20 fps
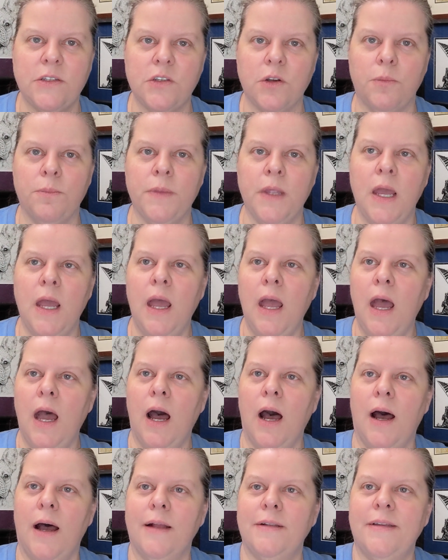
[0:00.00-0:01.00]
So
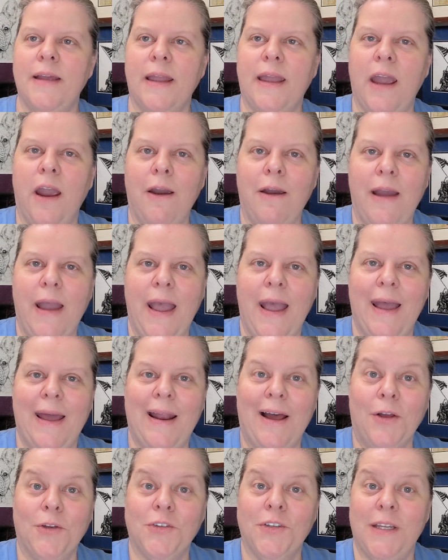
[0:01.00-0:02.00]
take care,
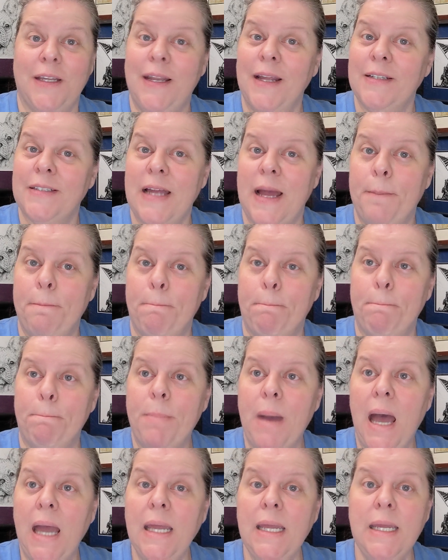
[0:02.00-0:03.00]
and I'll see you next time.
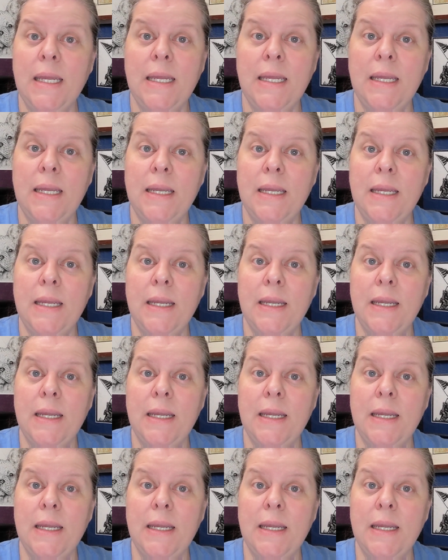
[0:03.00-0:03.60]
Bye.